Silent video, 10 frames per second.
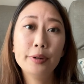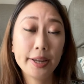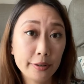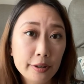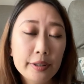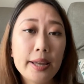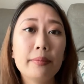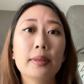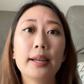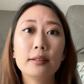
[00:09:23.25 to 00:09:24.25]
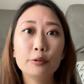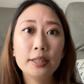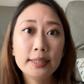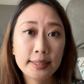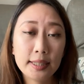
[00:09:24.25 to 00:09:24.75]
rather than like
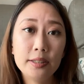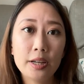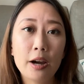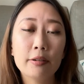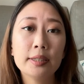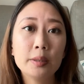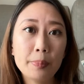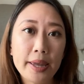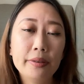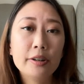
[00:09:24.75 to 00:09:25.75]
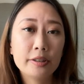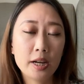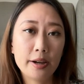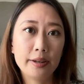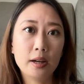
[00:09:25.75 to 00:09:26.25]
really sit down and spend their
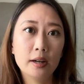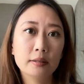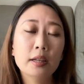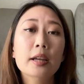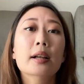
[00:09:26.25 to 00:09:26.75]
time on